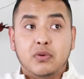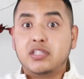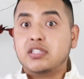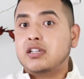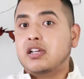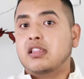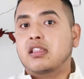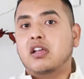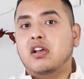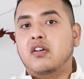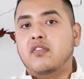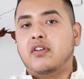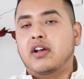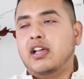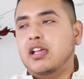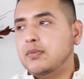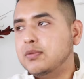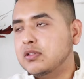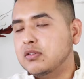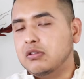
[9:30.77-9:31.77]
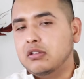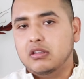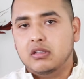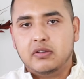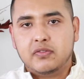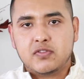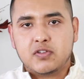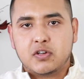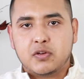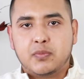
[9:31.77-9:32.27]
which I love. I absolutely
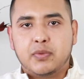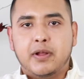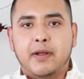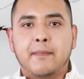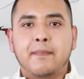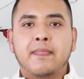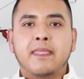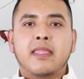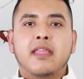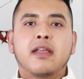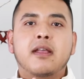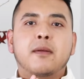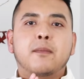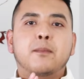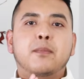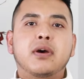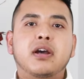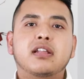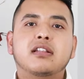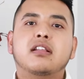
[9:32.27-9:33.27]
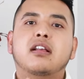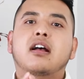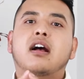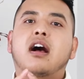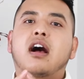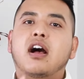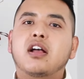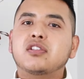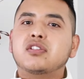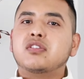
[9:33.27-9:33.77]
love Sherpa. But
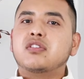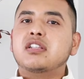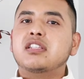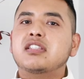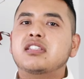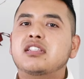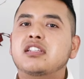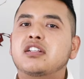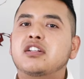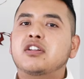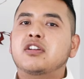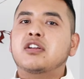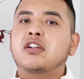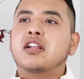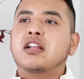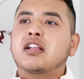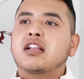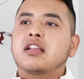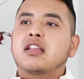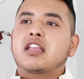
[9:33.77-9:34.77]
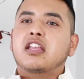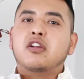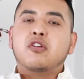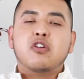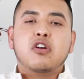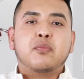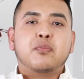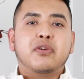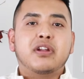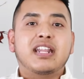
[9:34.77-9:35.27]
also consider
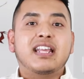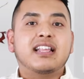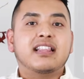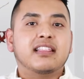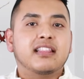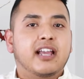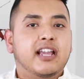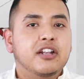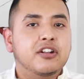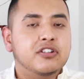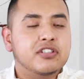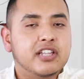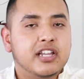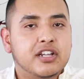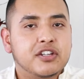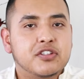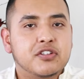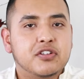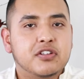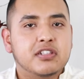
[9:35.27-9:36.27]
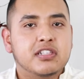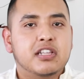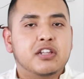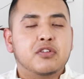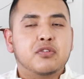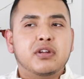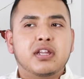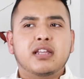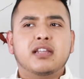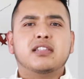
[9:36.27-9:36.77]
incorporating lighter textures and
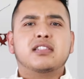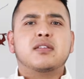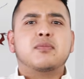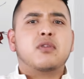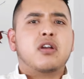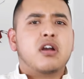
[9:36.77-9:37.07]
create some